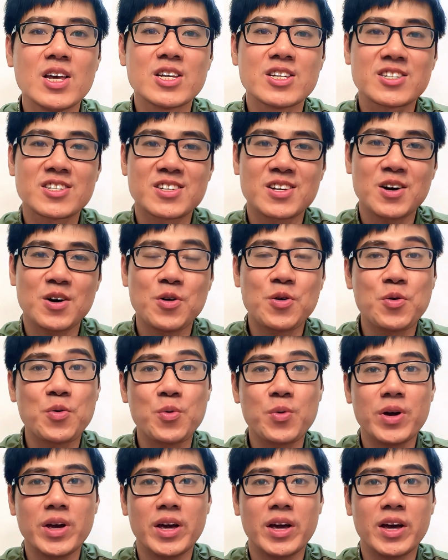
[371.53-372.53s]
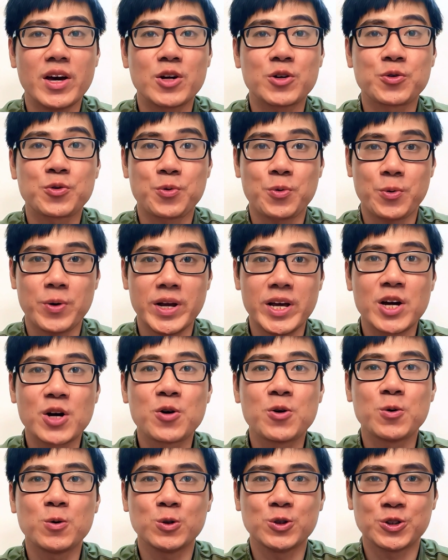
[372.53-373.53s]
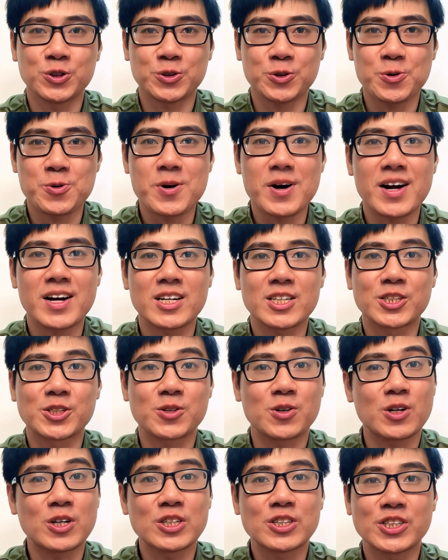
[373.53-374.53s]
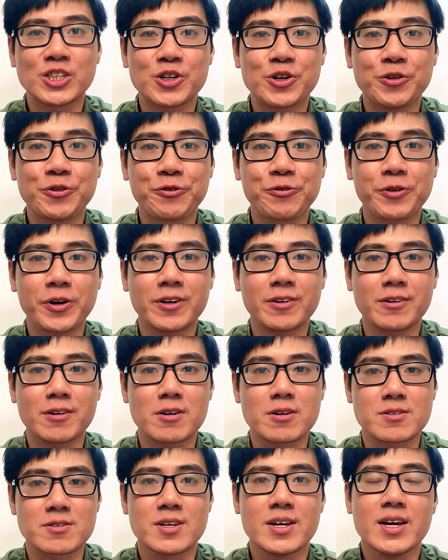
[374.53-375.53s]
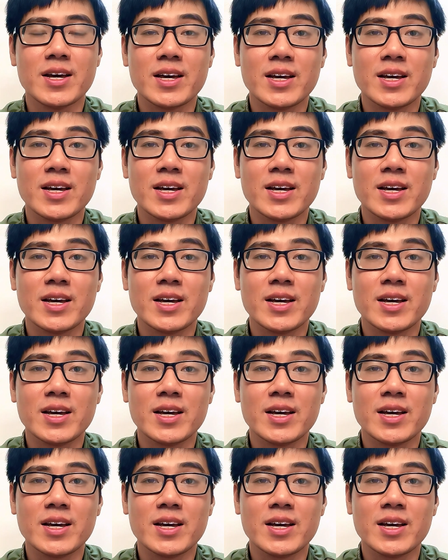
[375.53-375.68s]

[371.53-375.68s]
So we have 3 crucial astrological factors